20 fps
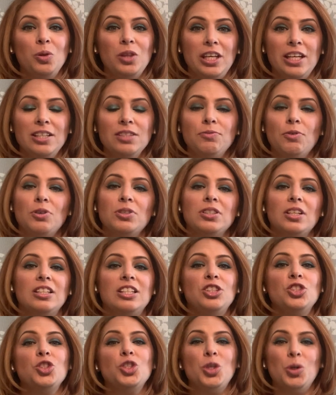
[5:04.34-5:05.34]
things, focus on
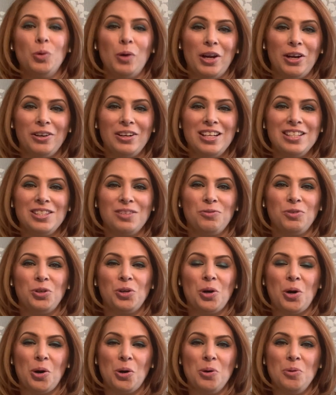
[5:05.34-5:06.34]
these two areas of your
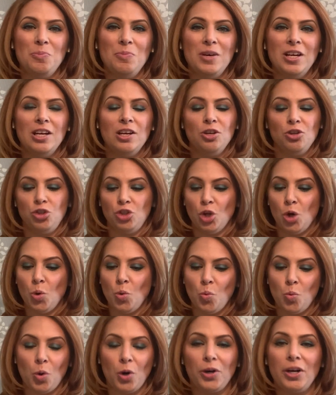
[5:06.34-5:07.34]
home,
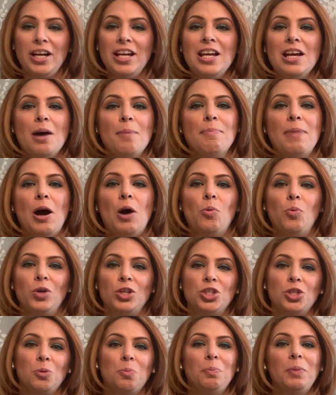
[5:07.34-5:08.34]
Don't worry about
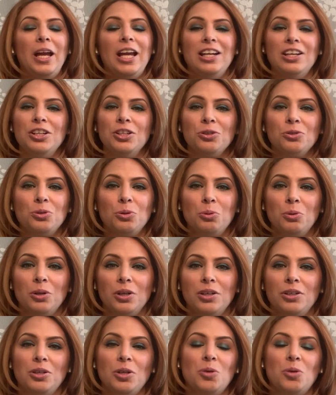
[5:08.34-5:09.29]
what you're painting your door.